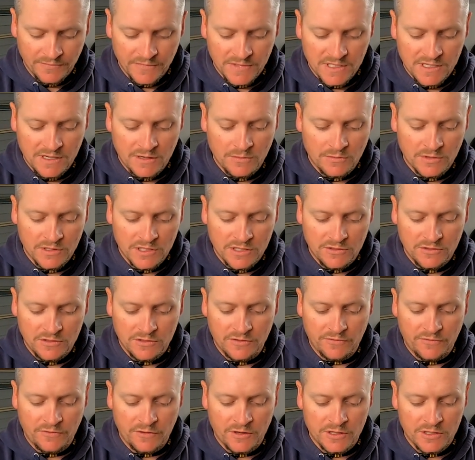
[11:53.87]
So once I do
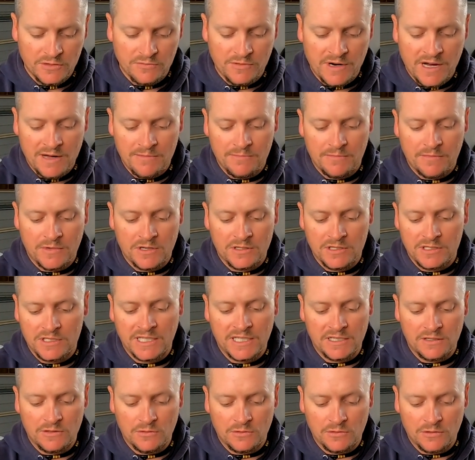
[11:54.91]
the first wrap, I just
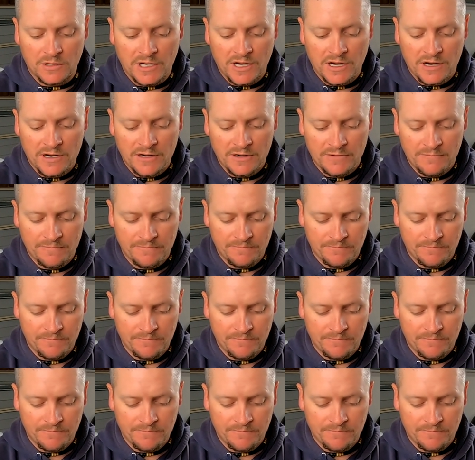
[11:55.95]
let it all go,